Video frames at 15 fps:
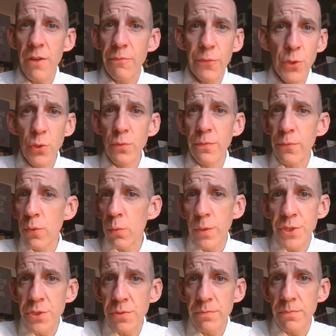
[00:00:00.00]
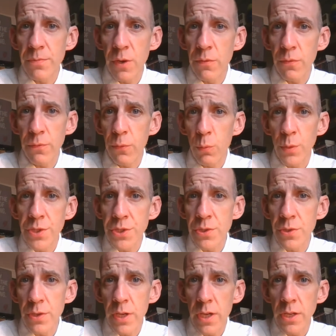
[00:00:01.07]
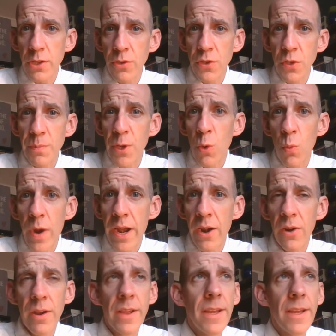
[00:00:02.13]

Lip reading: for you for which you need to be aware.